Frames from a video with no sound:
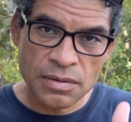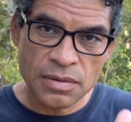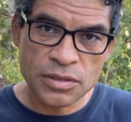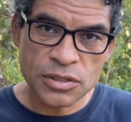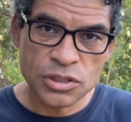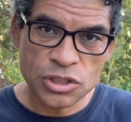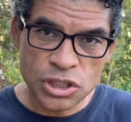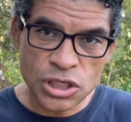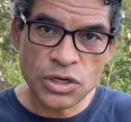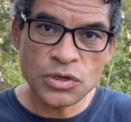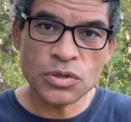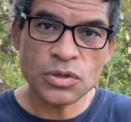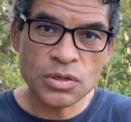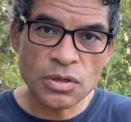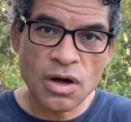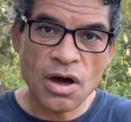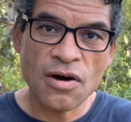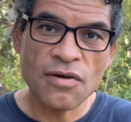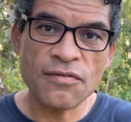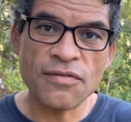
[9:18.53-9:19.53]
schedule
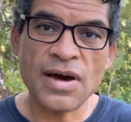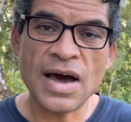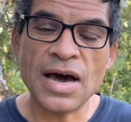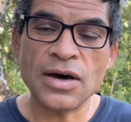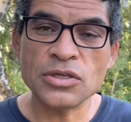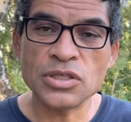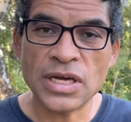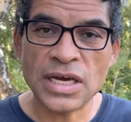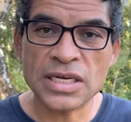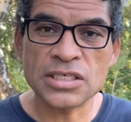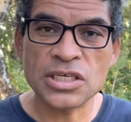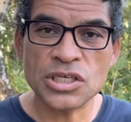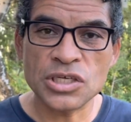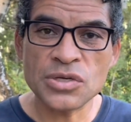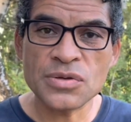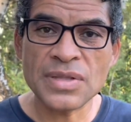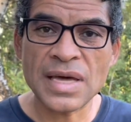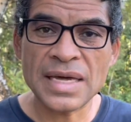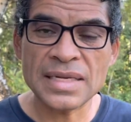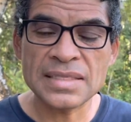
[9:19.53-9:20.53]
of how to actually do
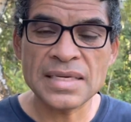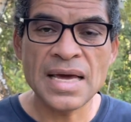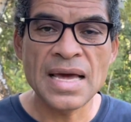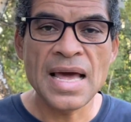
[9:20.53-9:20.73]
that.